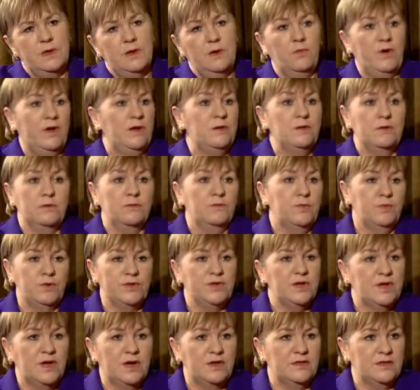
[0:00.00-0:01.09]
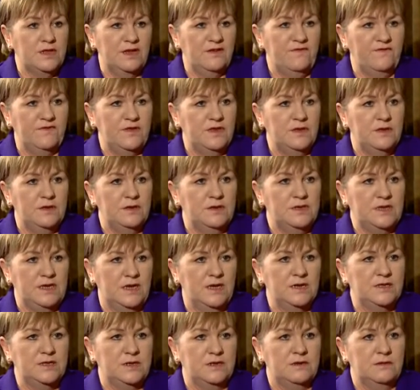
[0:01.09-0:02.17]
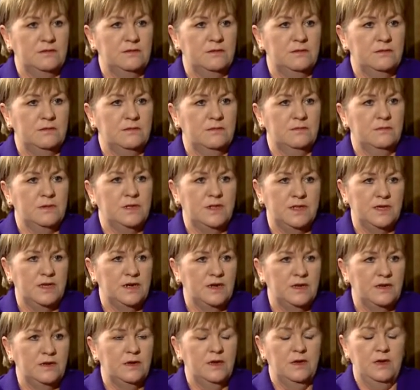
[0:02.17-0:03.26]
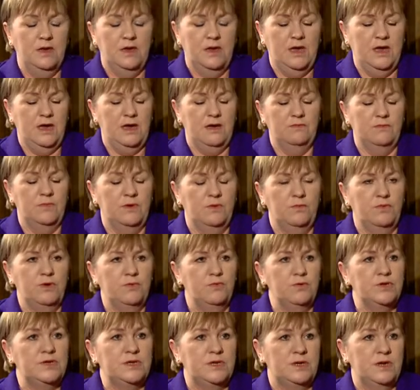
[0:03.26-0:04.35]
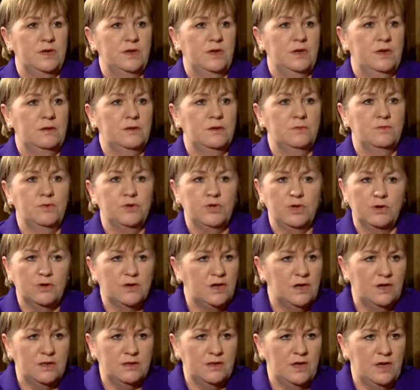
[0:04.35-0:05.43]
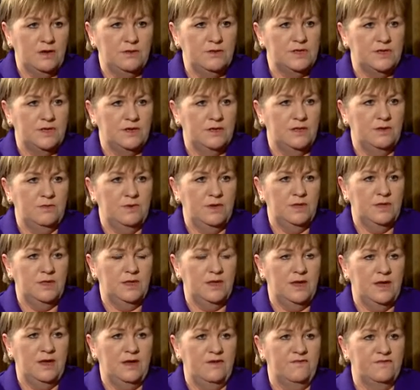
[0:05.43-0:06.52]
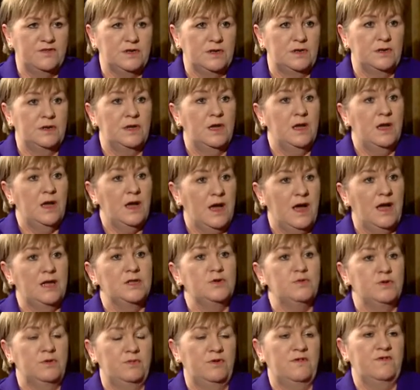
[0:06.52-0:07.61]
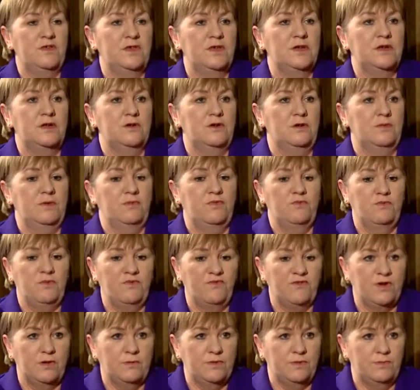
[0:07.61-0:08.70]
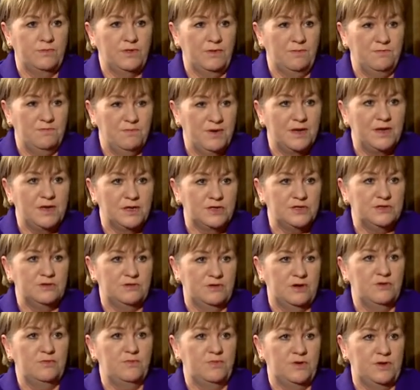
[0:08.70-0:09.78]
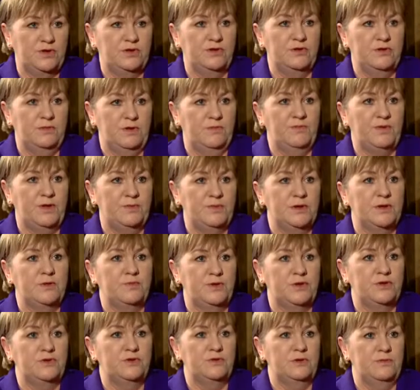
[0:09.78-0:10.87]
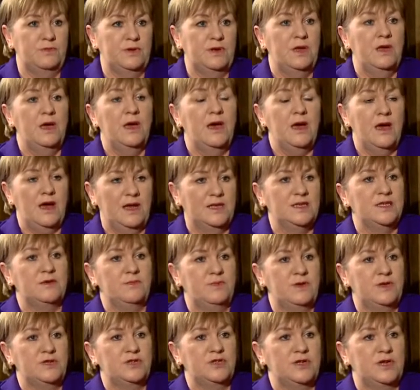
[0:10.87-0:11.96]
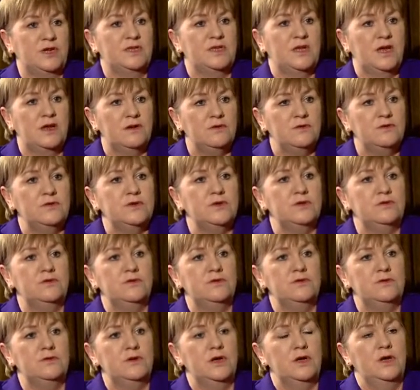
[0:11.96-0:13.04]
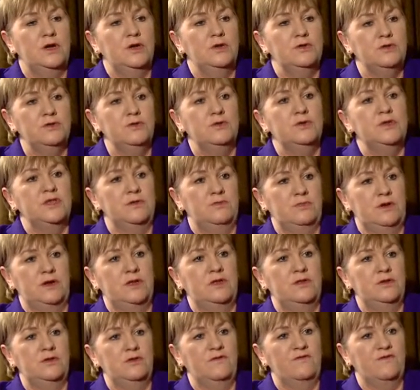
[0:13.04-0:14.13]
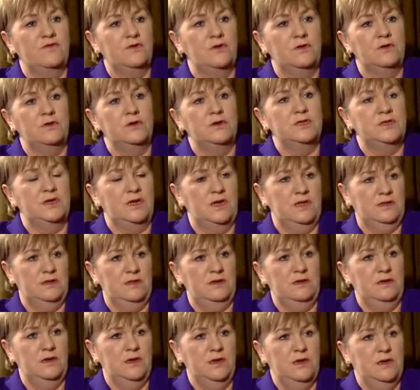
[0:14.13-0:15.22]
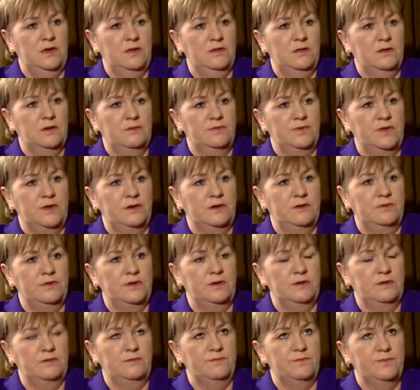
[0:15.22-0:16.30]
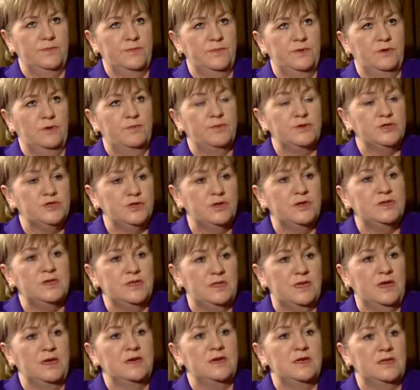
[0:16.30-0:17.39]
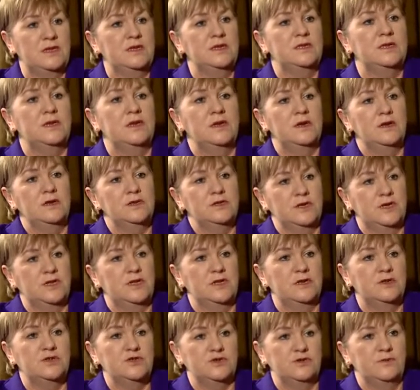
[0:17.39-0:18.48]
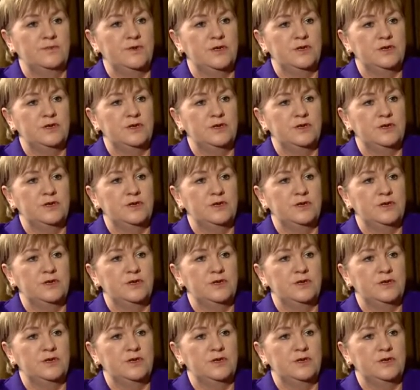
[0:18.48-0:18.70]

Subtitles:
Well, we wouldn't cut the FE sector, clearly. We would not cut housing in the way that they have done, and where we have economic, when we've got the big issue around procurement, public procurement, has to be addressed. How do you use the money that you've got and the opportunity that creates to create jobs?